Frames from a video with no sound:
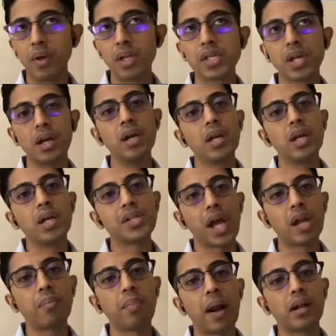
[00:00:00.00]
channel partner's
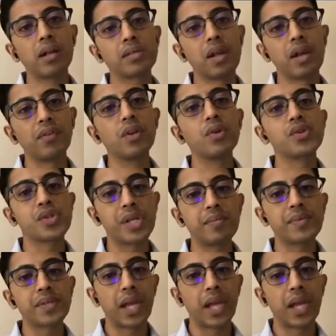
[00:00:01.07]
revenue streams get created.